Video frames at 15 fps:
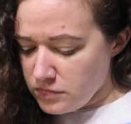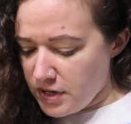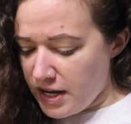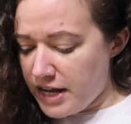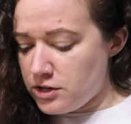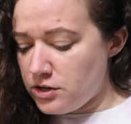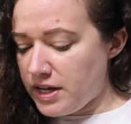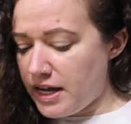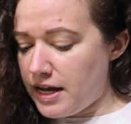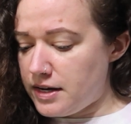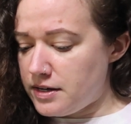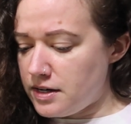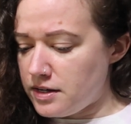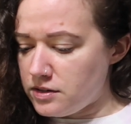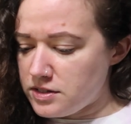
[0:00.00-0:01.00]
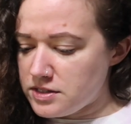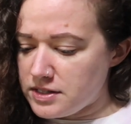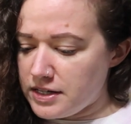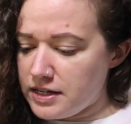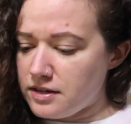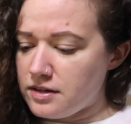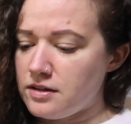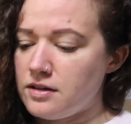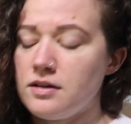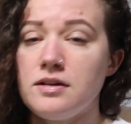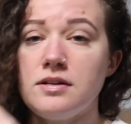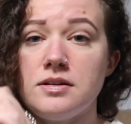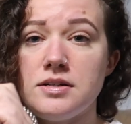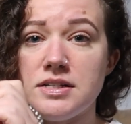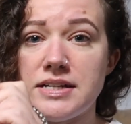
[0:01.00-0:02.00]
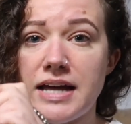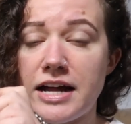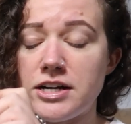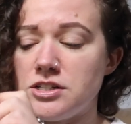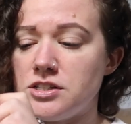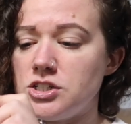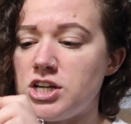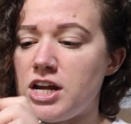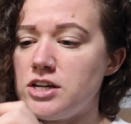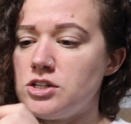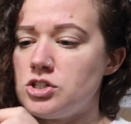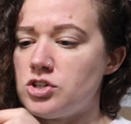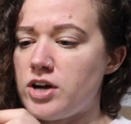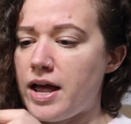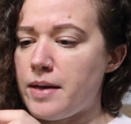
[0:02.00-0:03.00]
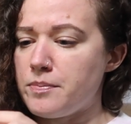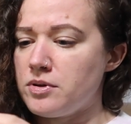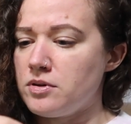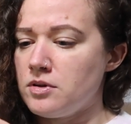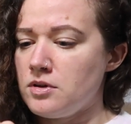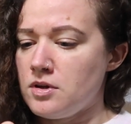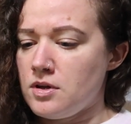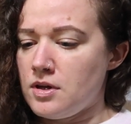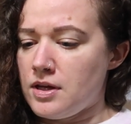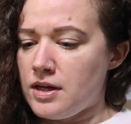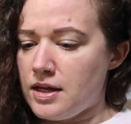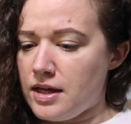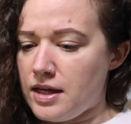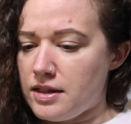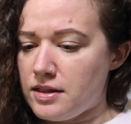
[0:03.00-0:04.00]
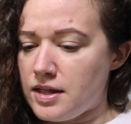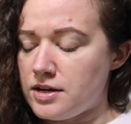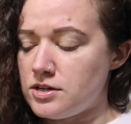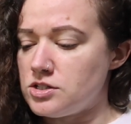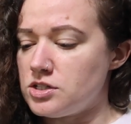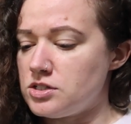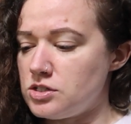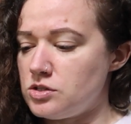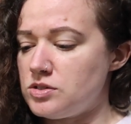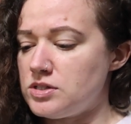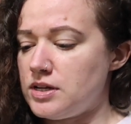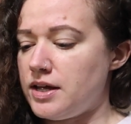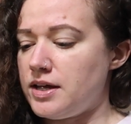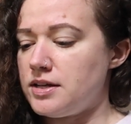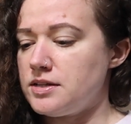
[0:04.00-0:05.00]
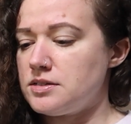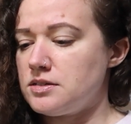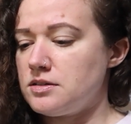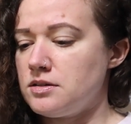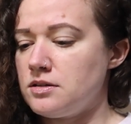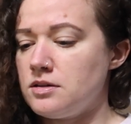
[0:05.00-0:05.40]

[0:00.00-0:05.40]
And you can, it looks like, detach the chain strap and then just use it as